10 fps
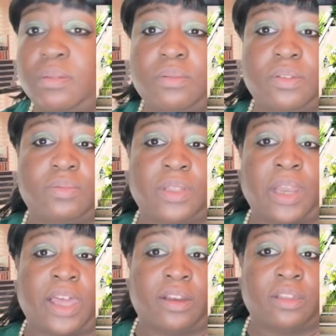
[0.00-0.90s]
was a
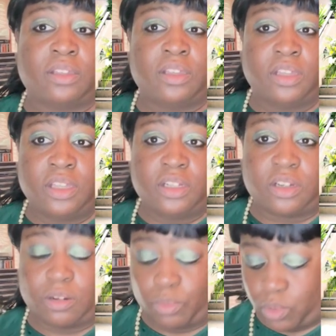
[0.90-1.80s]
lot of
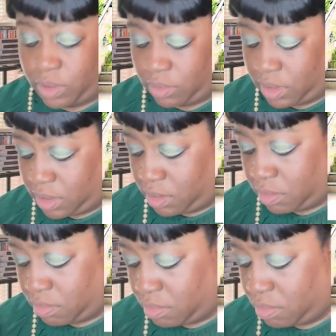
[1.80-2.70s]
turmoil then,
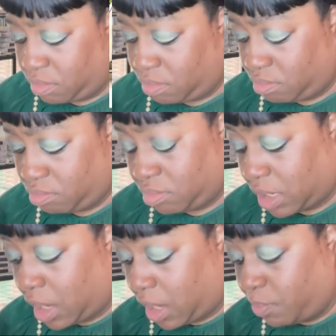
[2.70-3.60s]
and
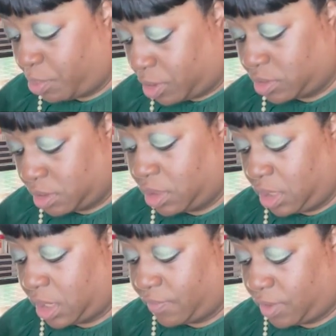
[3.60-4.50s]
I
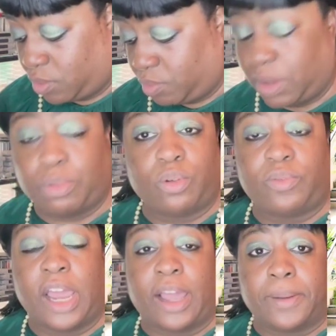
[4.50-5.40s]
personally have known people who've
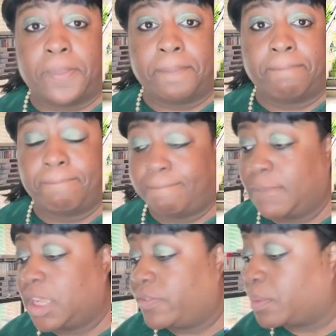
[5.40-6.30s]
died
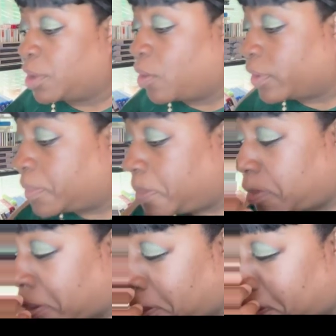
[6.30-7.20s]
from COVID.
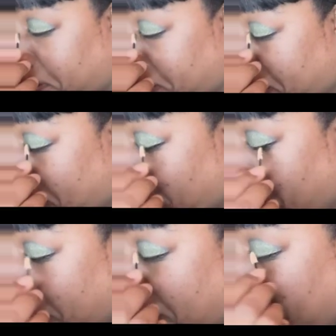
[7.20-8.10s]
So
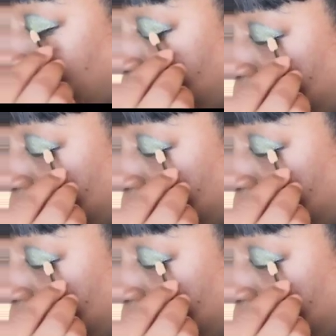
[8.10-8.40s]
yeah, it